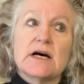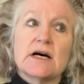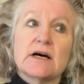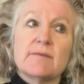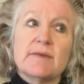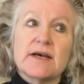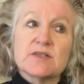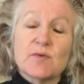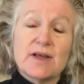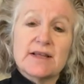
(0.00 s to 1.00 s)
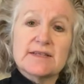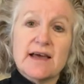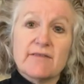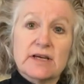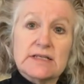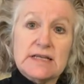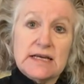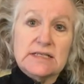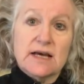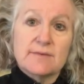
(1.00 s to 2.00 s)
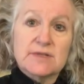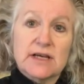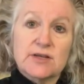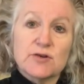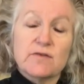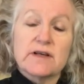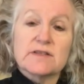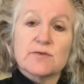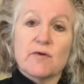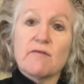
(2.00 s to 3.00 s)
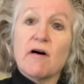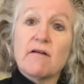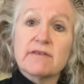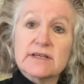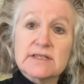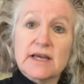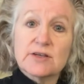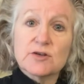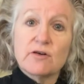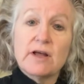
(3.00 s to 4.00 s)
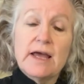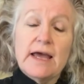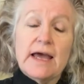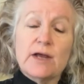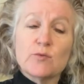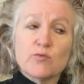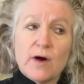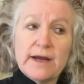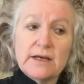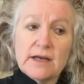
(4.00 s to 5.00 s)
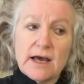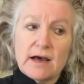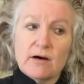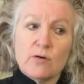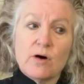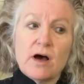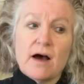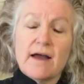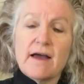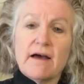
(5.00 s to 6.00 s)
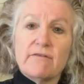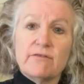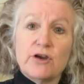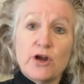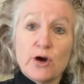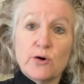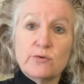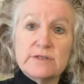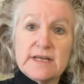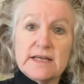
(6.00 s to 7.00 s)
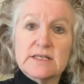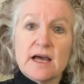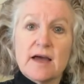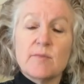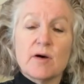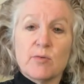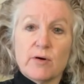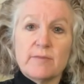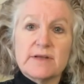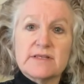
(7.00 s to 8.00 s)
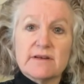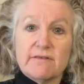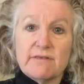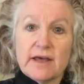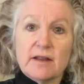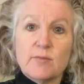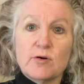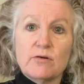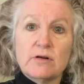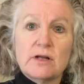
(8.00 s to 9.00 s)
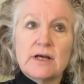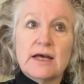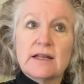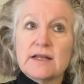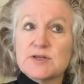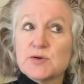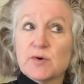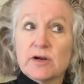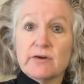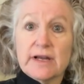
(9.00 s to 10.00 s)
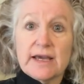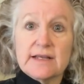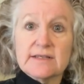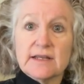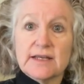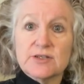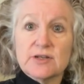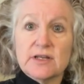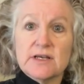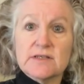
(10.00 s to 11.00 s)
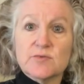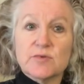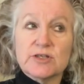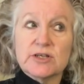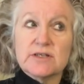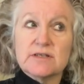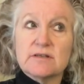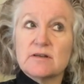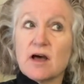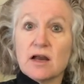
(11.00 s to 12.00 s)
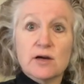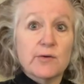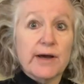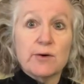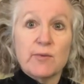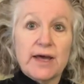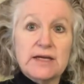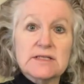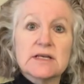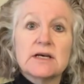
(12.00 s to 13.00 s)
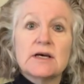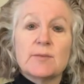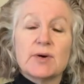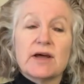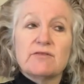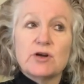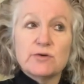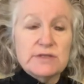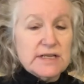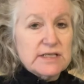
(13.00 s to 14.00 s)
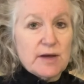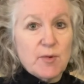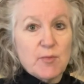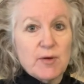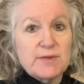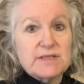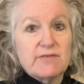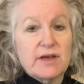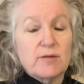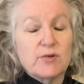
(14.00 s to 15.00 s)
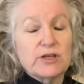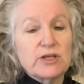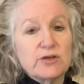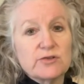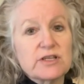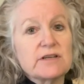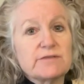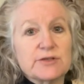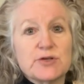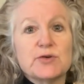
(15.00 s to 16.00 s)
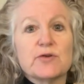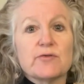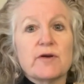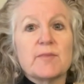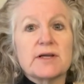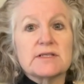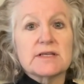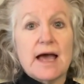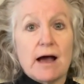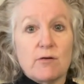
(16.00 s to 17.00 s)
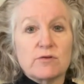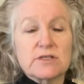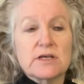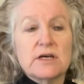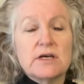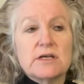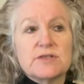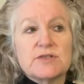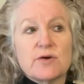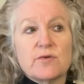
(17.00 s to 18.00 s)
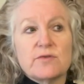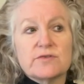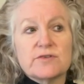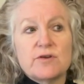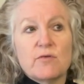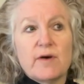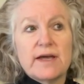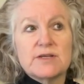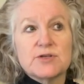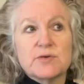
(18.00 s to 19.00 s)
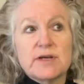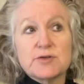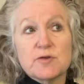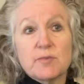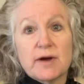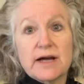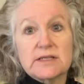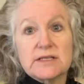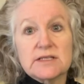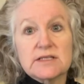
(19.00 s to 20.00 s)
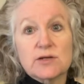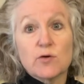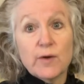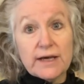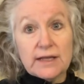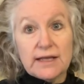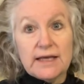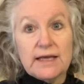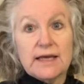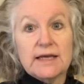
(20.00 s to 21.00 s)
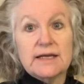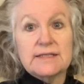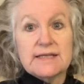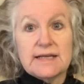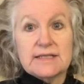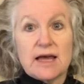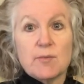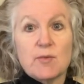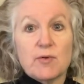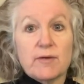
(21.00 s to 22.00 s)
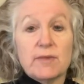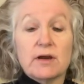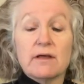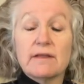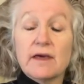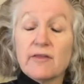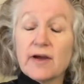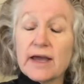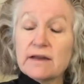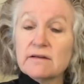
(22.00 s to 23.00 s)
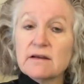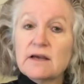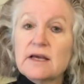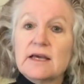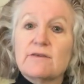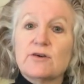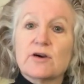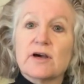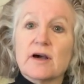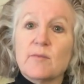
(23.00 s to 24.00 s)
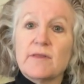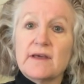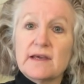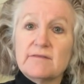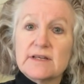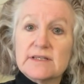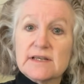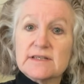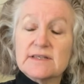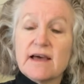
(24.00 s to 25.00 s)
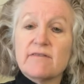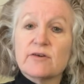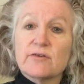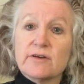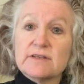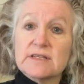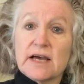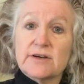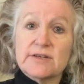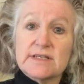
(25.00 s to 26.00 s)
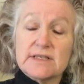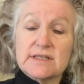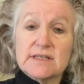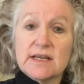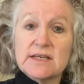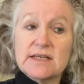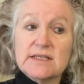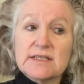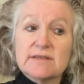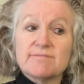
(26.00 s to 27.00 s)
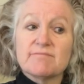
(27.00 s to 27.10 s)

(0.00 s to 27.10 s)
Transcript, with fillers: um, as well as having a daytime schedule that's a revolving schedule. And right now, I have no daytime appointments available unless you want to go on a cancellation list, which is not a quick wait. But I have no daytime appointments available, usually for two to three months out. So there's no way to enter the practice quickly and get a daytime appointment. On the other hand, if you can come in the evenings at seven or on Saturdays and Sundays,